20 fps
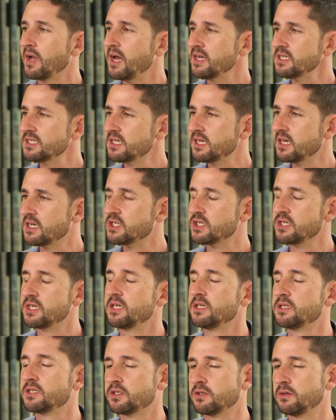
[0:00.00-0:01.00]
asked the
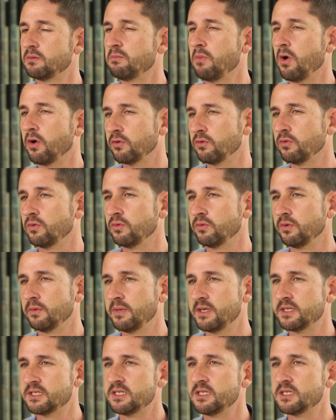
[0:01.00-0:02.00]
engineers to model the
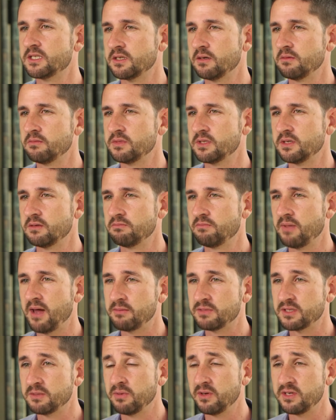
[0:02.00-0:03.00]
best systems and
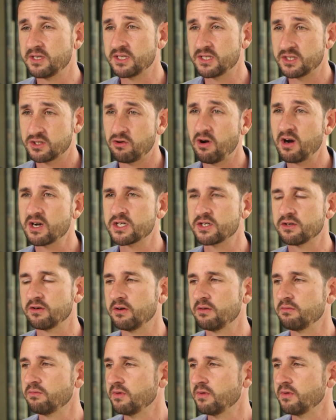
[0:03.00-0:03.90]
perhaps the best structure,